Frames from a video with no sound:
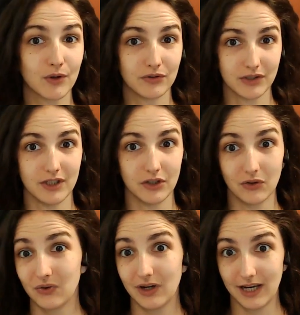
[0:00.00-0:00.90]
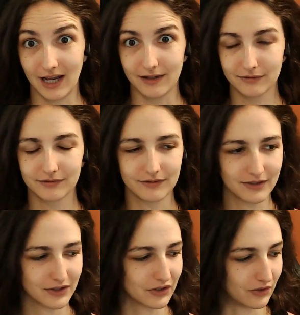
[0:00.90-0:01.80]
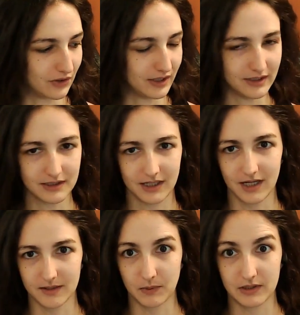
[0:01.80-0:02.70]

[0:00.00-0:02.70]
I will continue live. So in this case,